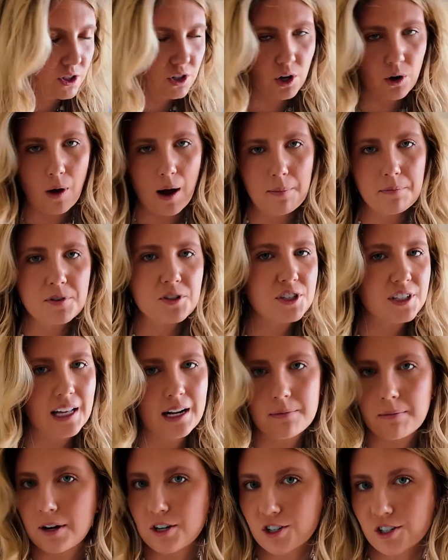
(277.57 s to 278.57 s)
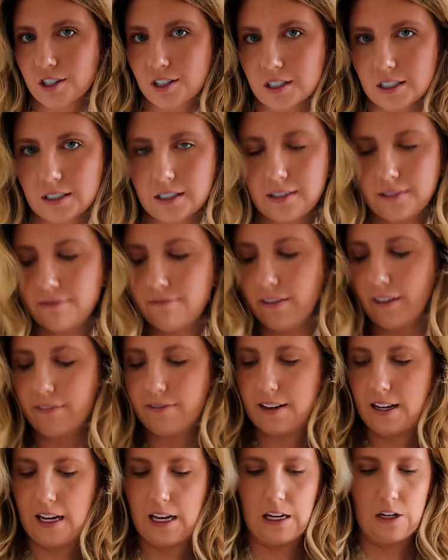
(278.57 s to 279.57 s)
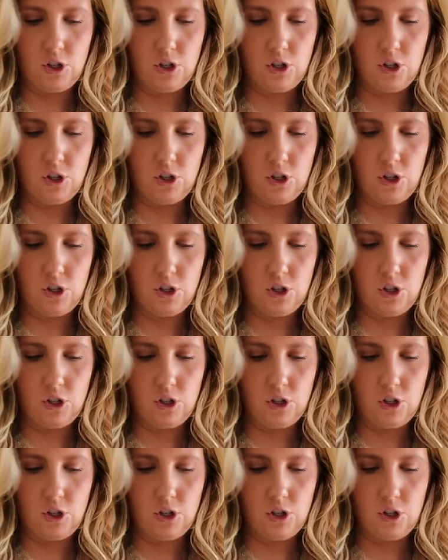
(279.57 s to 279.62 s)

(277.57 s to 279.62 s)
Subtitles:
So I'm just gonna measure 50